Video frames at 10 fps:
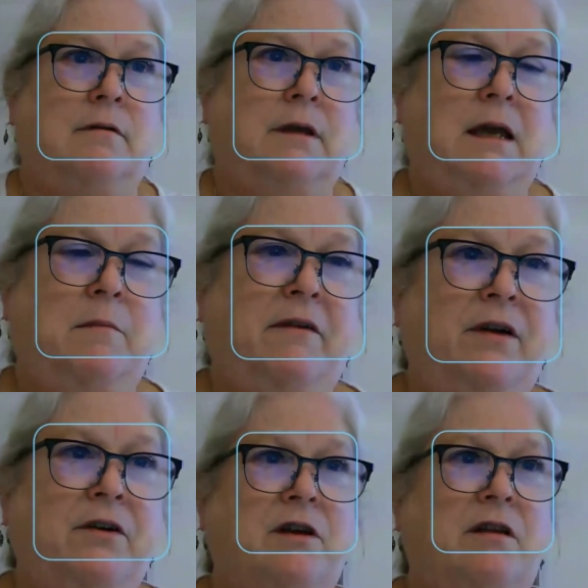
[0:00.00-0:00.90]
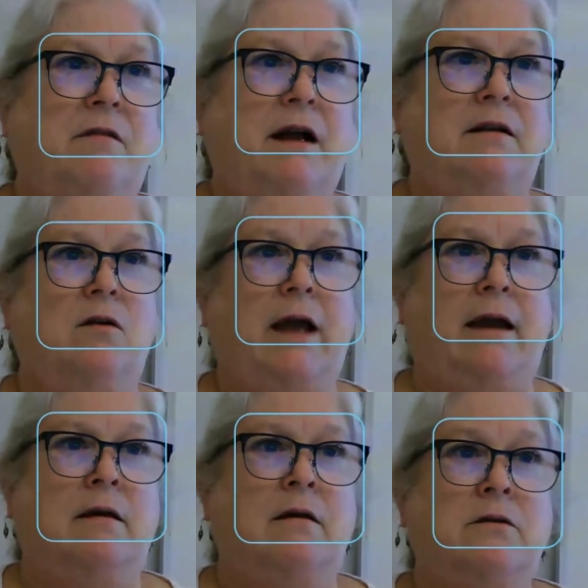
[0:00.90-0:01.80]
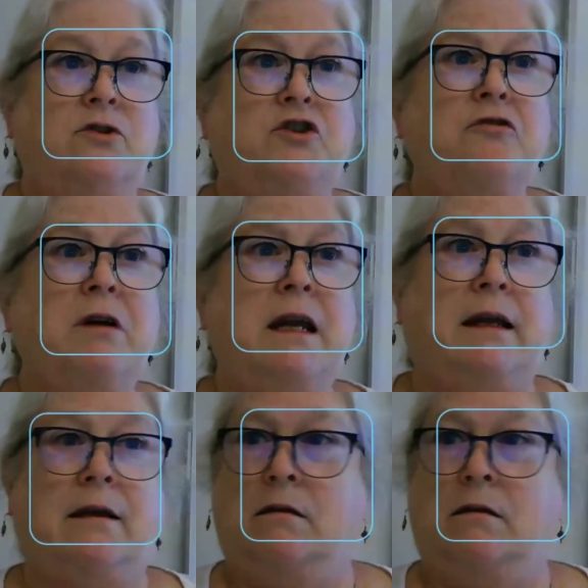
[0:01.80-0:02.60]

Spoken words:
Keep my fingers on the right. Okay. Streak.